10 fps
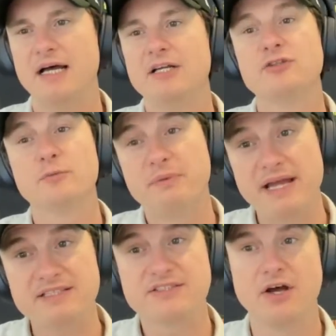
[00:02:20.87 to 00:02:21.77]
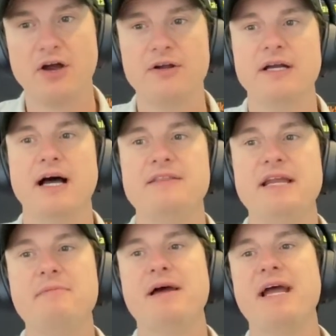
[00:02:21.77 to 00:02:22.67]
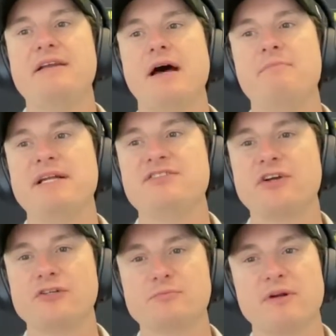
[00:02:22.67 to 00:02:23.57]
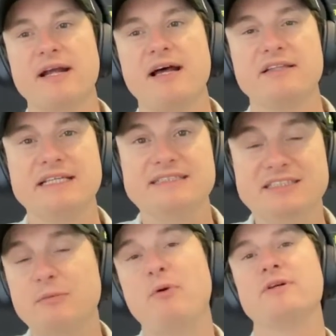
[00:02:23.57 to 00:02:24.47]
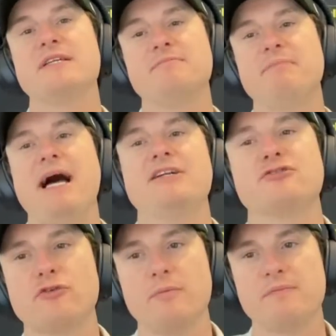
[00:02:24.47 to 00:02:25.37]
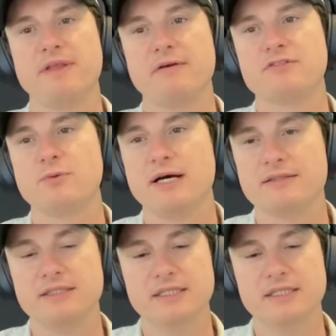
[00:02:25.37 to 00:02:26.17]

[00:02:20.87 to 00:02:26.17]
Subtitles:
Took Bairstow, and then he made Ben Stokes bring out the disappointed bat drop there as well.